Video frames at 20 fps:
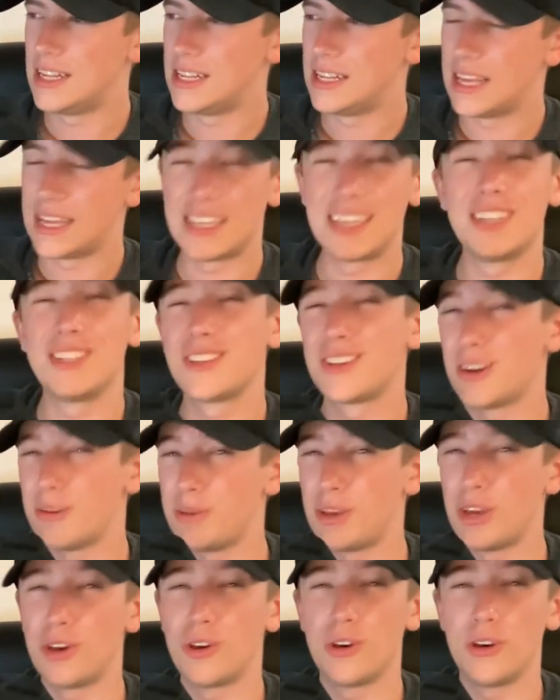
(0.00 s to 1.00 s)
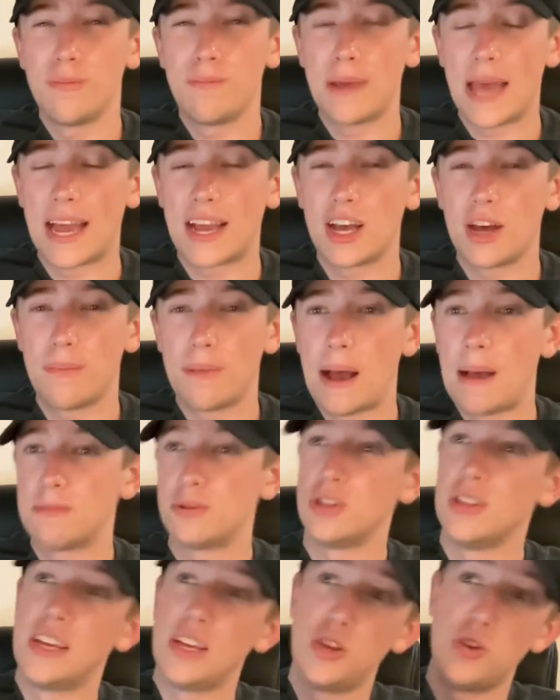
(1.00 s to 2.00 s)
I think he's going to be a good backup
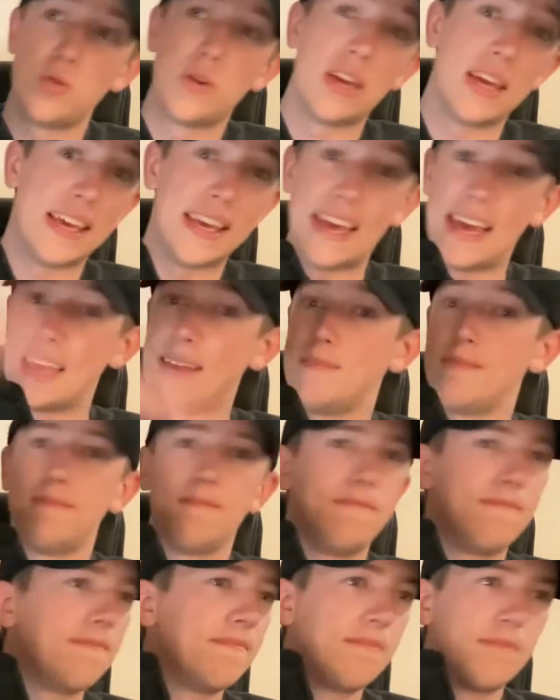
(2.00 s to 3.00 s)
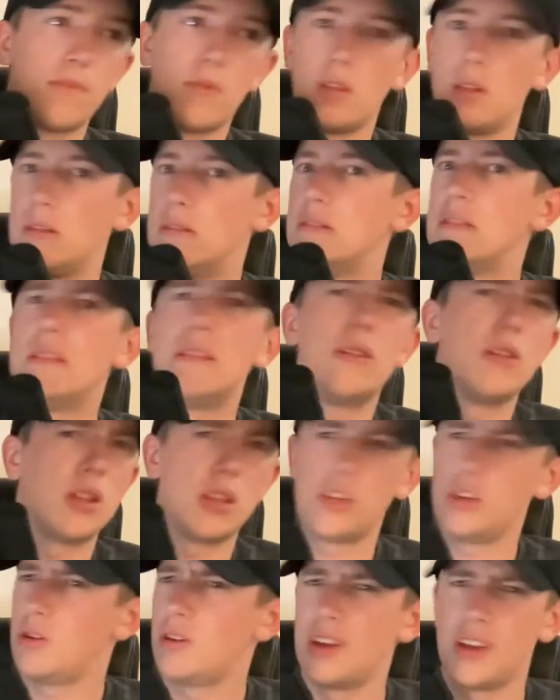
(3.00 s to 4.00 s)
option that you can get
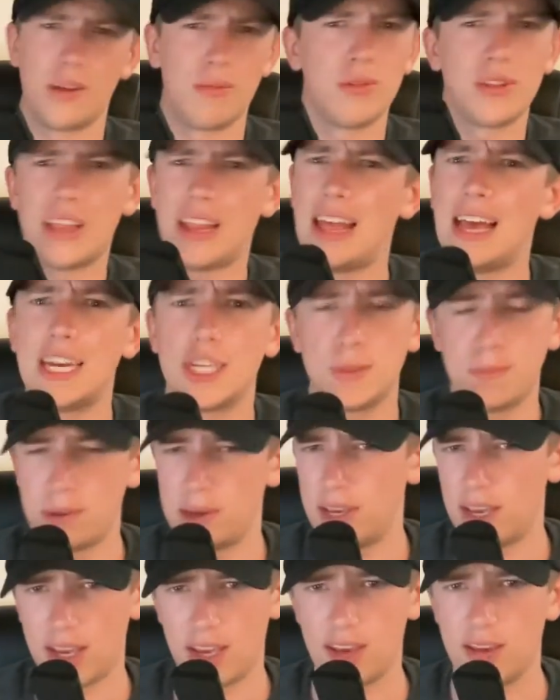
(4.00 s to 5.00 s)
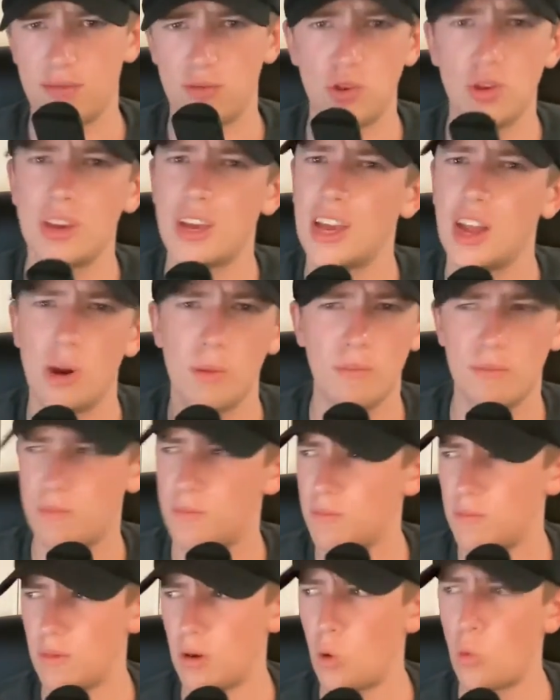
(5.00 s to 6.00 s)
with the last pick. You can get him
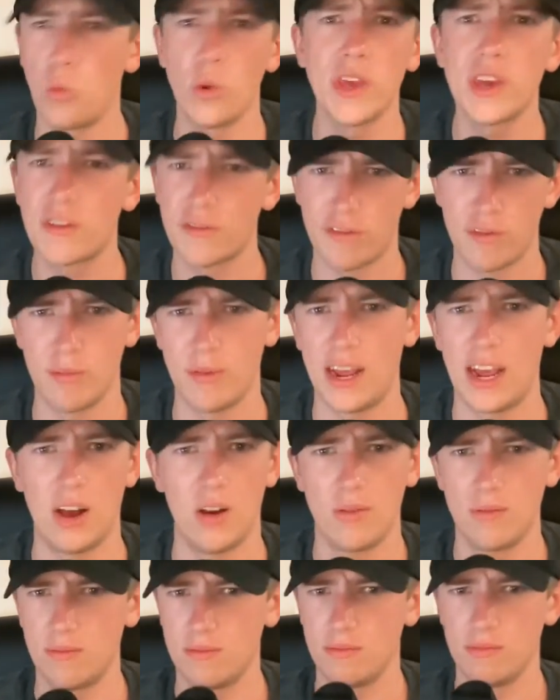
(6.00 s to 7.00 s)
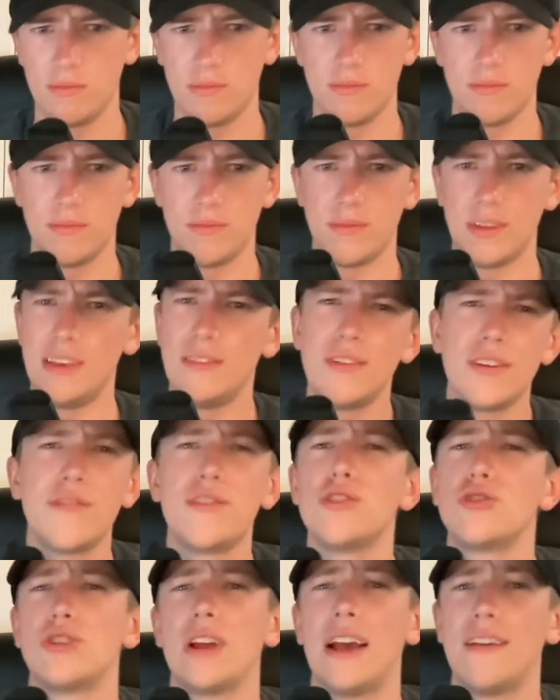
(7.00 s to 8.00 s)
a week from now, even if
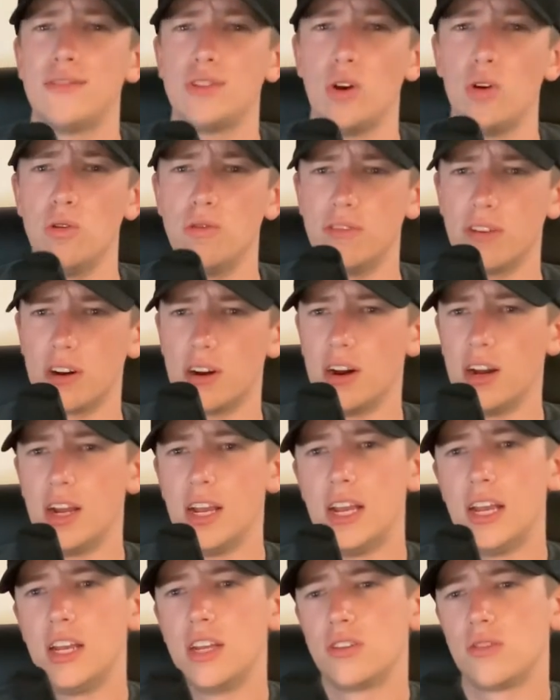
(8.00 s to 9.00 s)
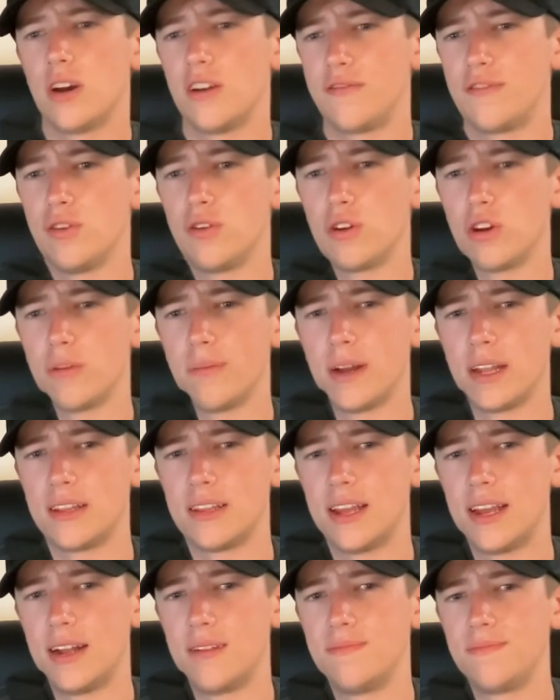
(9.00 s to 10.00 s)
your draft's over. So I'd feel good about
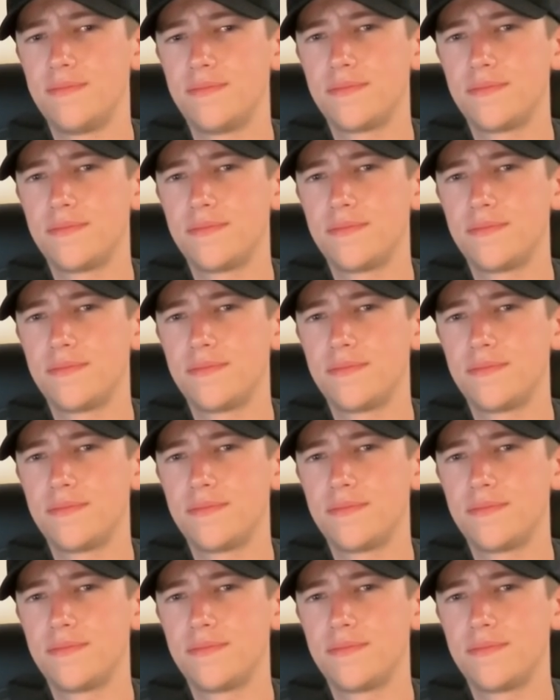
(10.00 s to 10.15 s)
that.